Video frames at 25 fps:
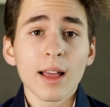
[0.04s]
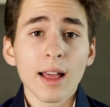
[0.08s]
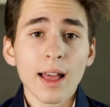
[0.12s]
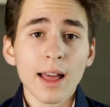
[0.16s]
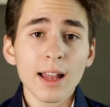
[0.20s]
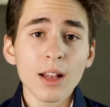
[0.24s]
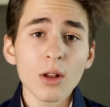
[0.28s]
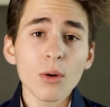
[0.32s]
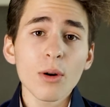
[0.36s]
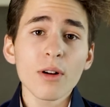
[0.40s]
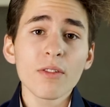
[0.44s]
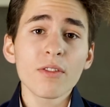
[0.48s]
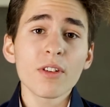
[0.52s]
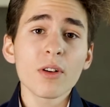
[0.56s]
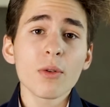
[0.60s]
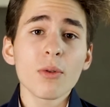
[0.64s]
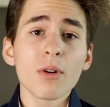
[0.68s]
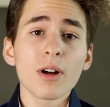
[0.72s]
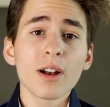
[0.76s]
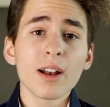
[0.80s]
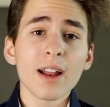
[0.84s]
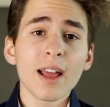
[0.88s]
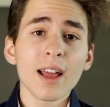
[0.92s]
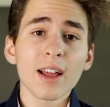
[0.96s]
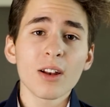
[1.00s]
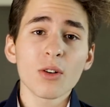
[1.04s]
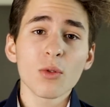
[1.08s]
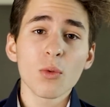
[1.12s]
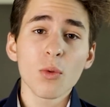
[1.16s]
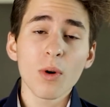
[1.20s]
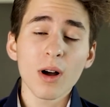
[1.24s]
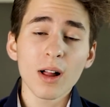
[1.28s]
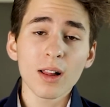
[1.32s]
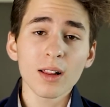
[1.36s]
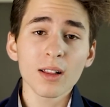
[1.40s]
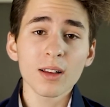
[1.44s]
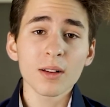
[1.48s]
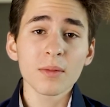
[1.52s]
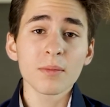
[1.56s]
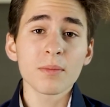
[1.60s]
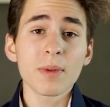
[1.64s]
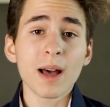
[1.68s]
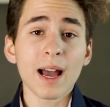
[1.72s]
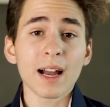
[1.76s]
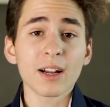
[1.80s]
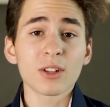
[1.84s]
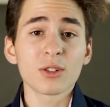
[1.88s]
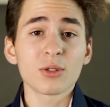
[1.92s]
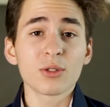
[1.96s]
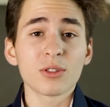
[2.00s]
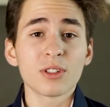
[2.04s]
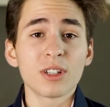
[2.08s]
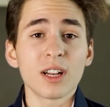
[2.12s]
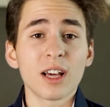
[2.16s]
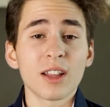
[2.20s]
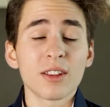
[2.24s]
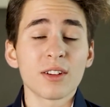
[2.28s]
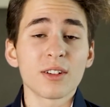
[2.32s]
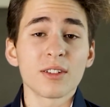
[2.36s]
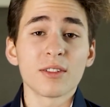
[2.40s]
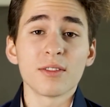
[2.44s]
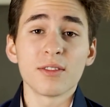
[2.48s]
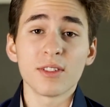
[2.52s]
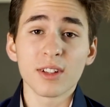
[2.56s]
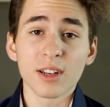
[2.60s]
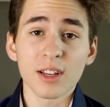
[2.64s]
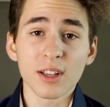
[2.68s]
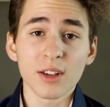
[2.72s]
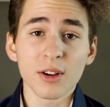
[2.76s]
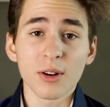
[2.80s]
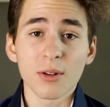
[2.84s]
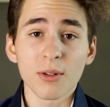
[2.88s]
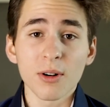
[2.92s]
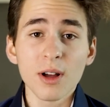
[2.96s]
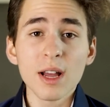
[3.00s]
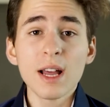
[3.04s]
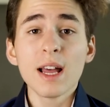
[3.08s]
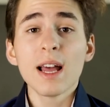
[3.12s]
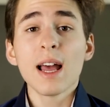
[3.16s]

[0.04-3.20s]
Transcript: Hello everyone and welcome back to another video.